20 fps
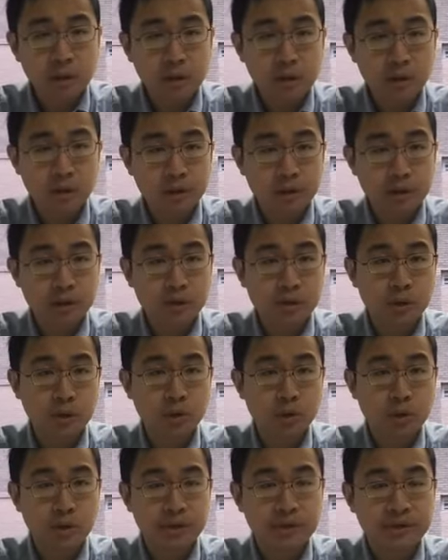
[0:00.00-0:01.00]
holders
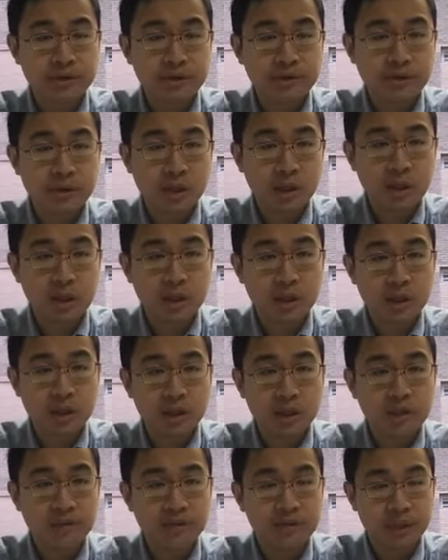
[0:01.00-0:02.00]
who are
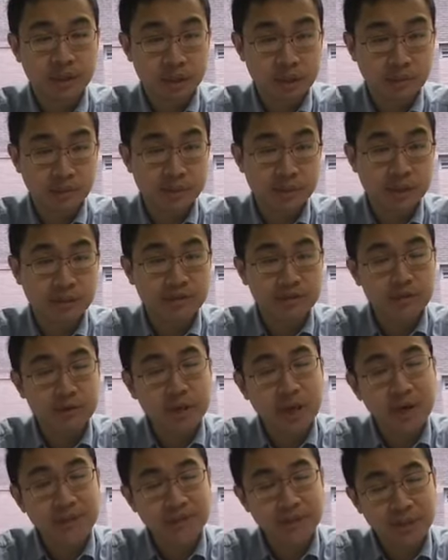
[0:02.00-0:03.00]
uh, victims of
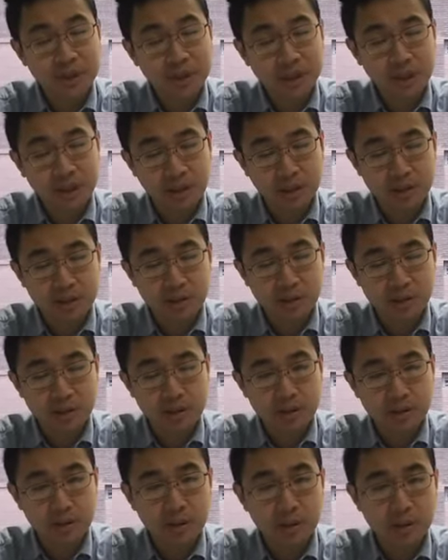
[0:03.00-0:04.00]
trafficking
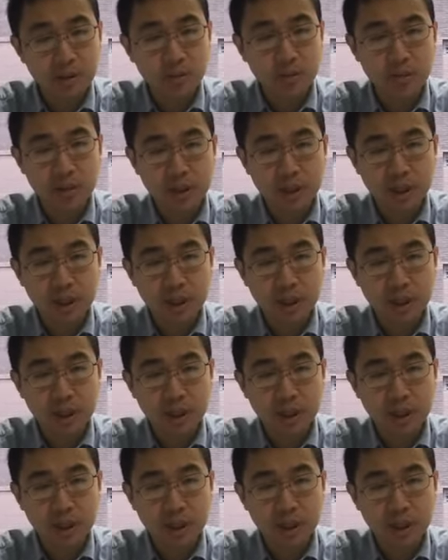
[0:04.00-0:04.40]
would